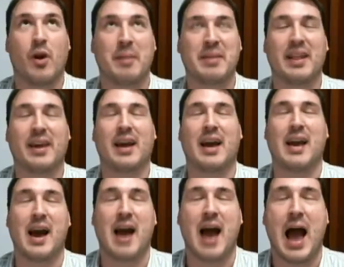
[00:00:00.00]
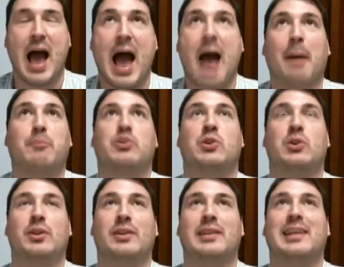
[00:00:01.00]
I mean, like, I
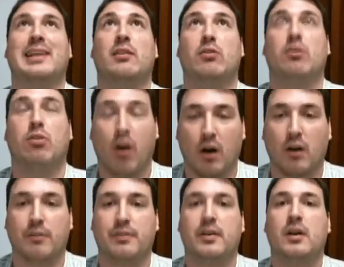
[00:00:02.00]
absolutely love